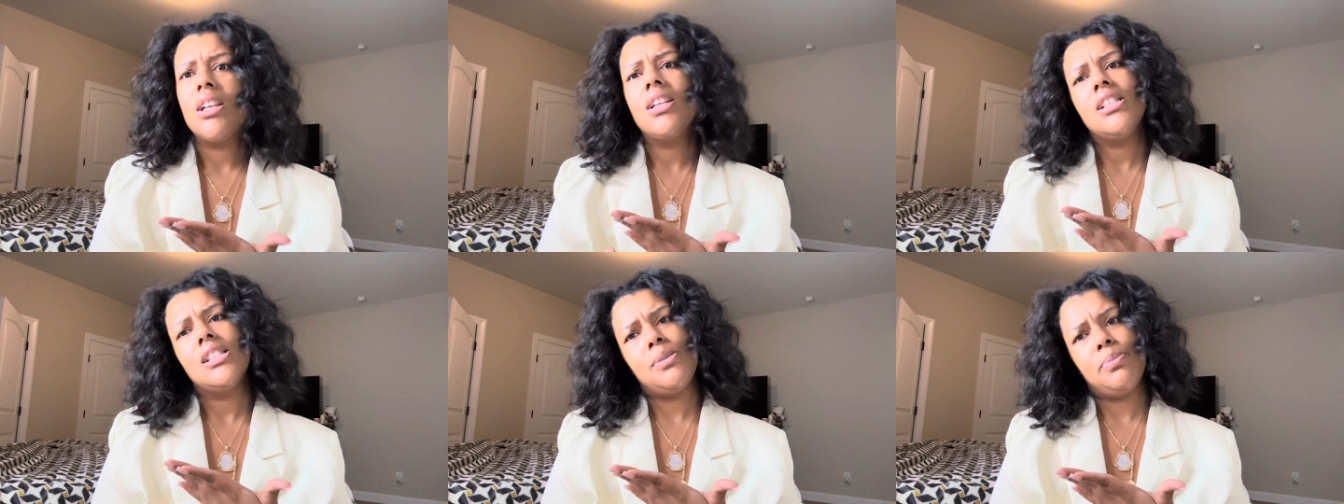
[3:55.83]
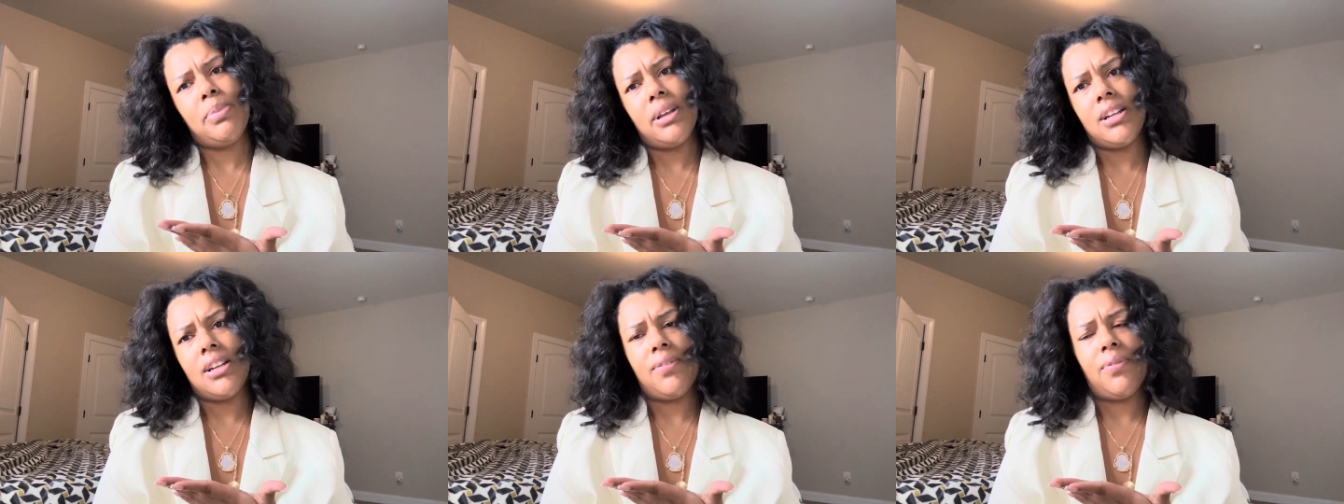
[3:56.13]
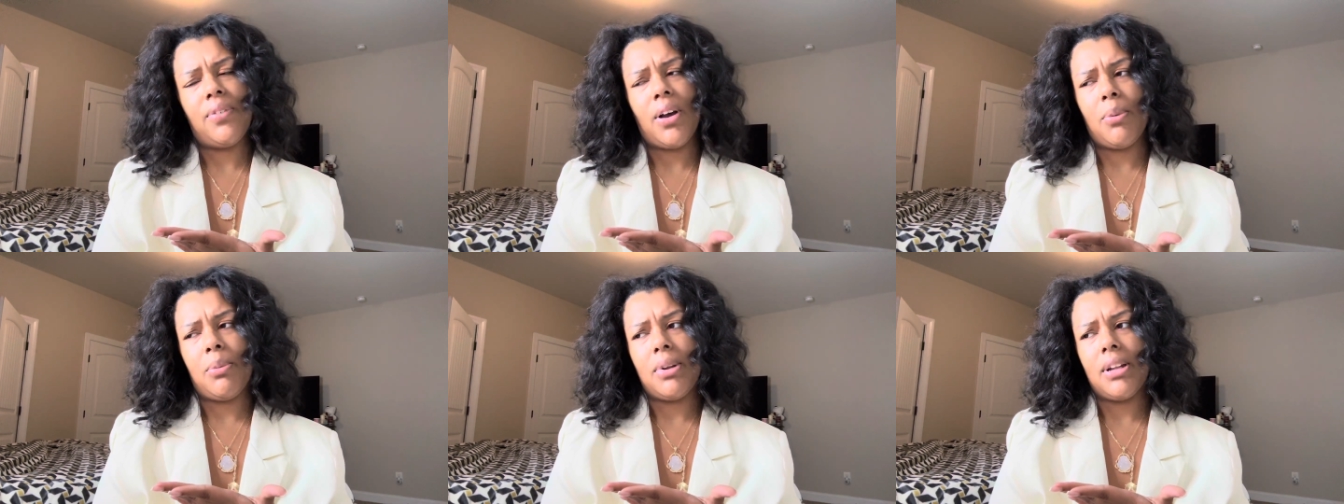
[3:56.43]
spend
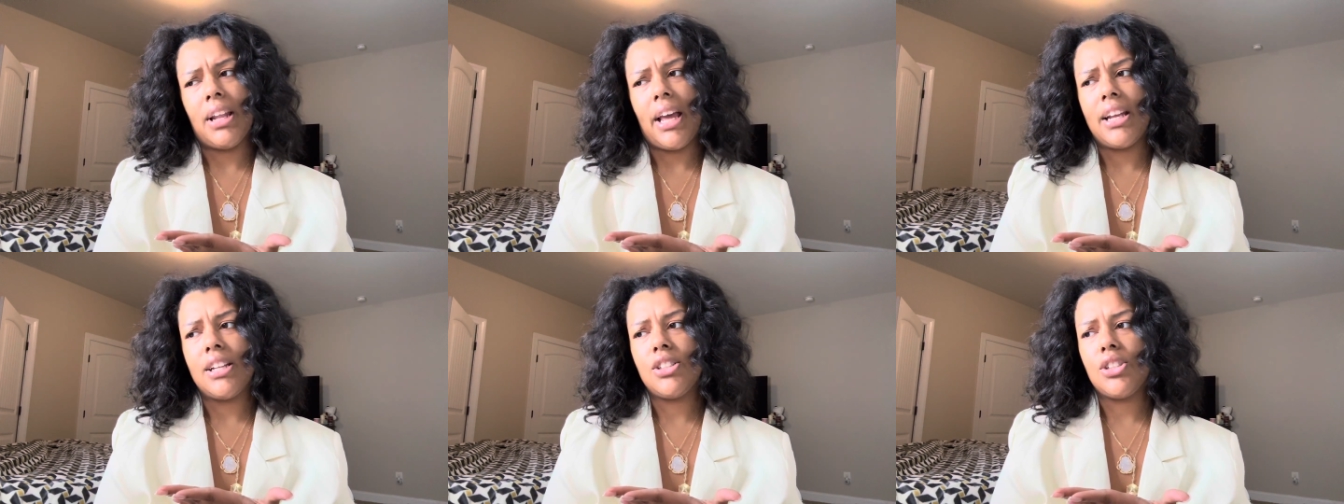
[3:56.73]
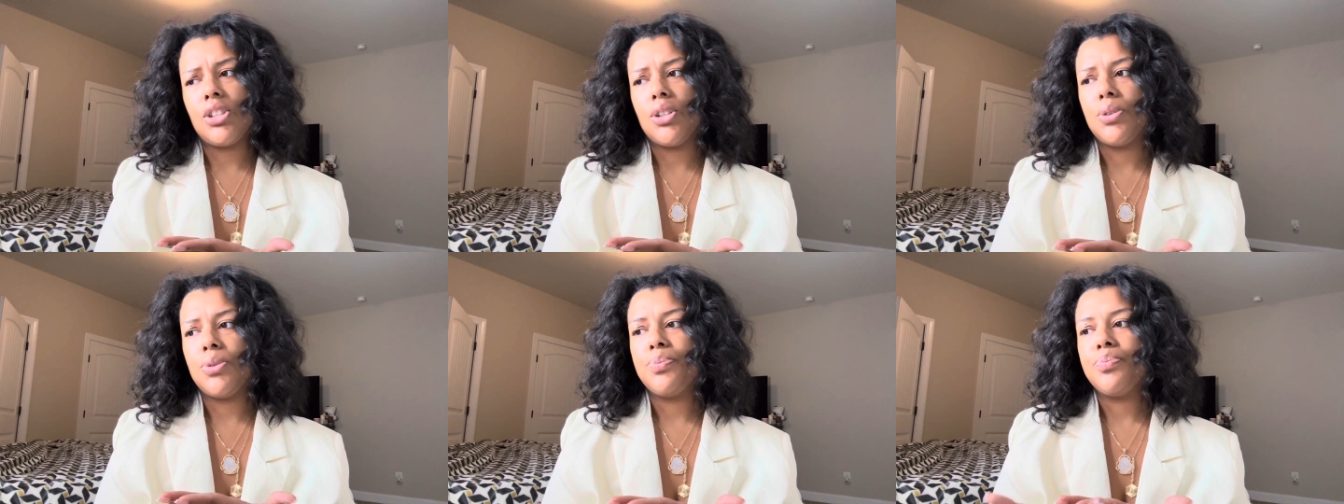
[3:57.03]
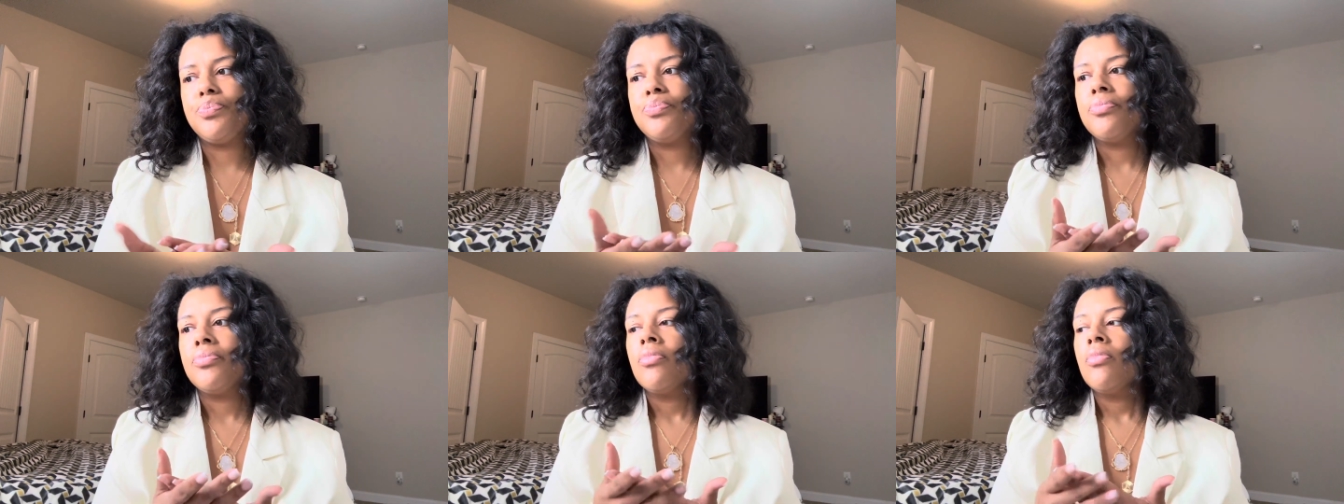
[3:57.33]
if i would like to
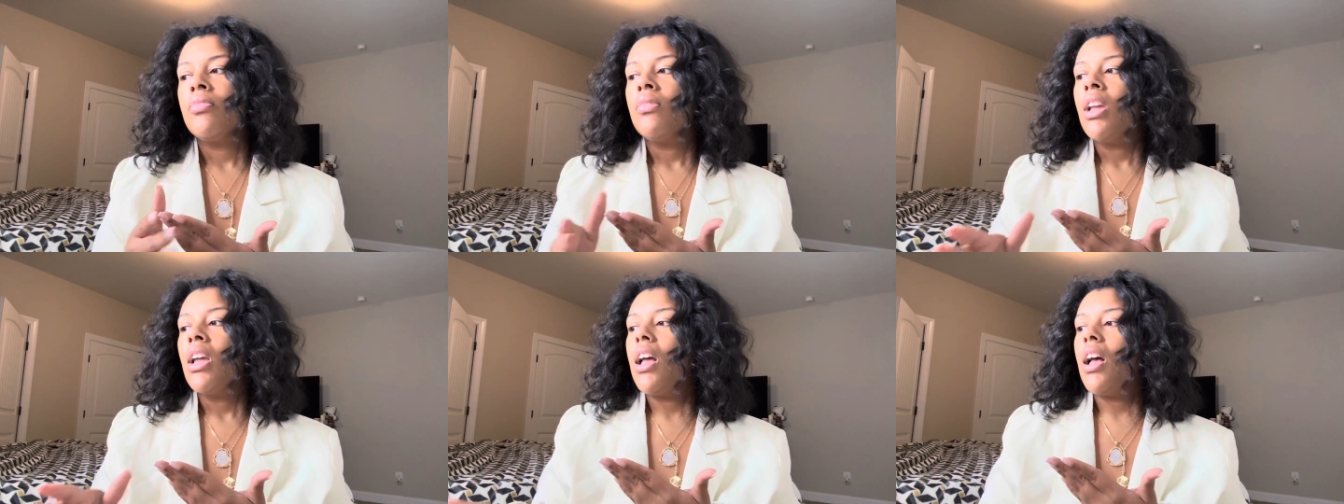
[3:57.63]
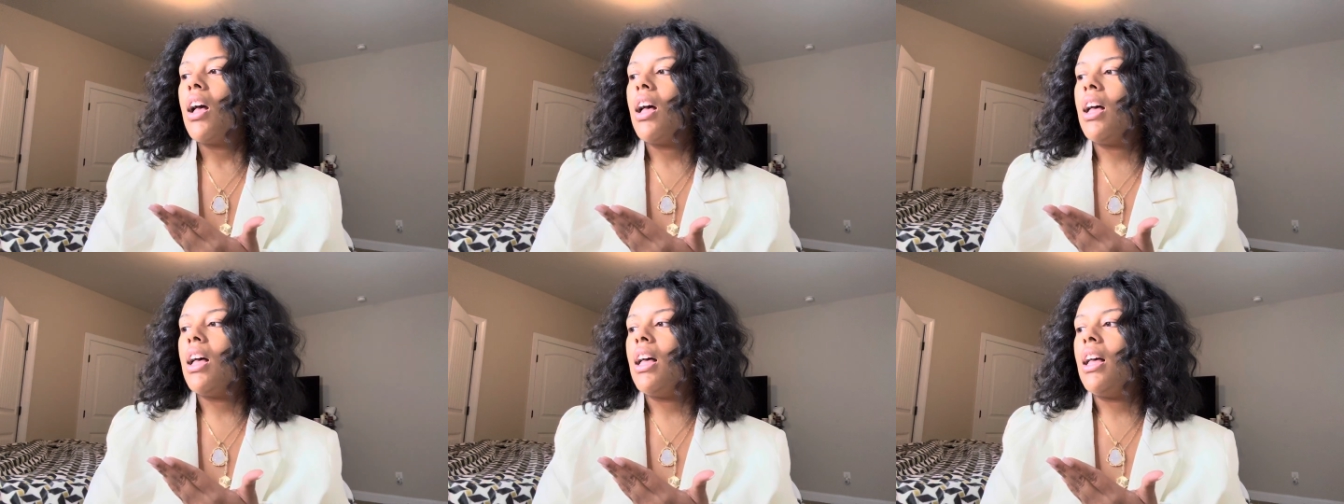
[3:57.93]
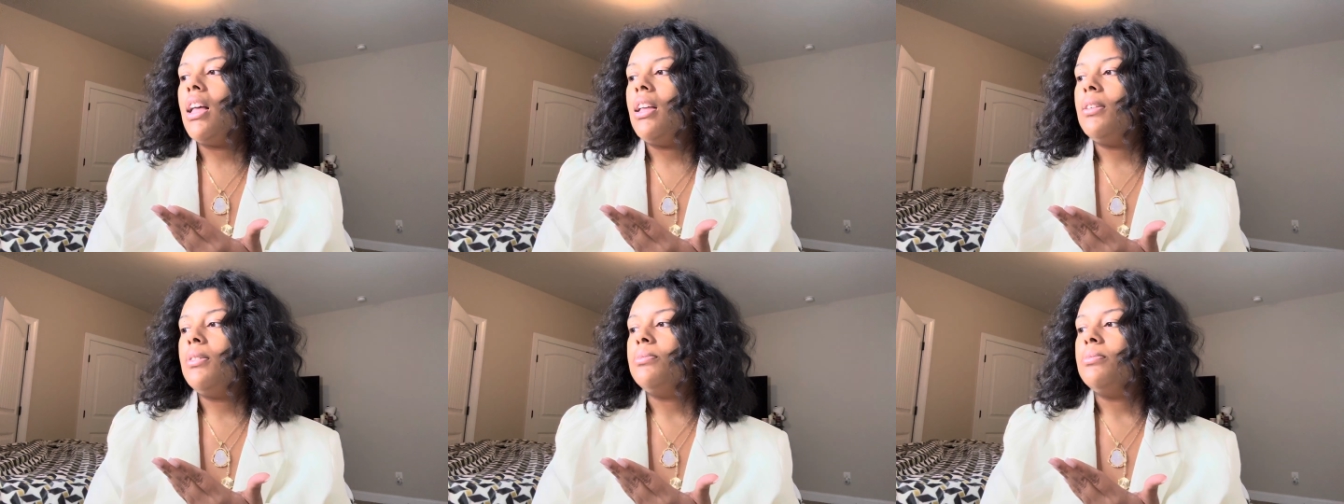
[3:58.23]

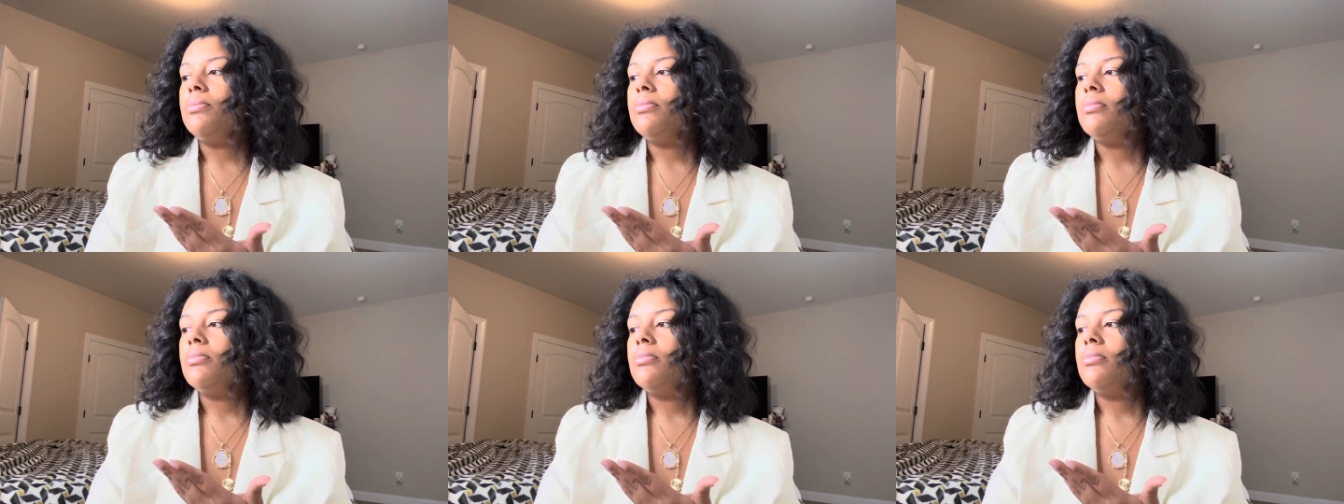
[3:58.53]
um